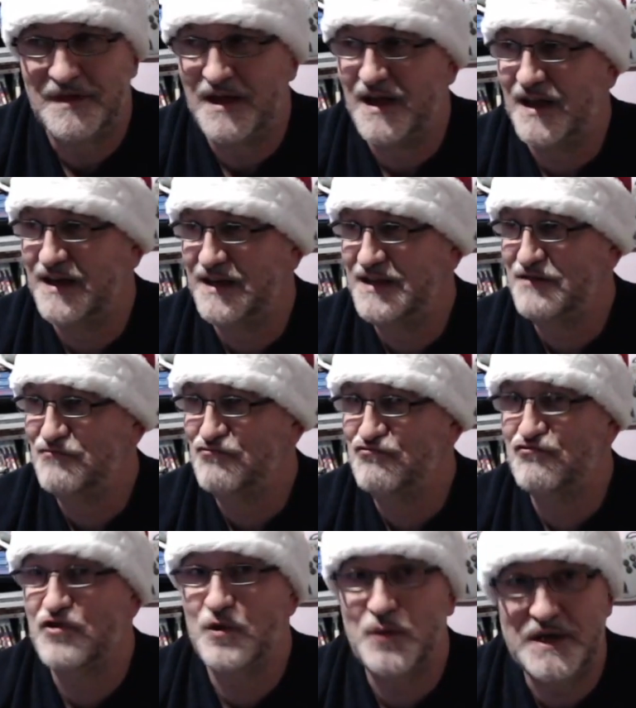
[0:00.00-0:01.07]
and it
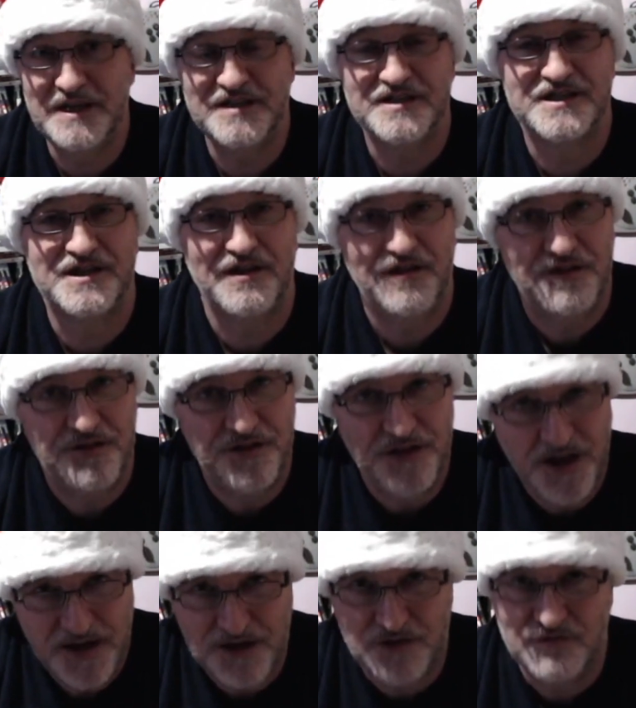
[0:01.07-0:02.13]
ruins
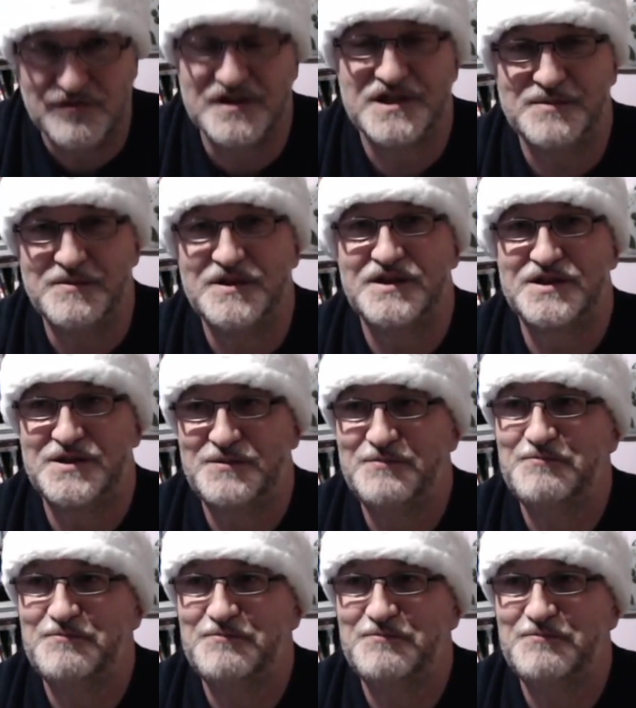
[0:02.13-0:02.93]
their Christmas,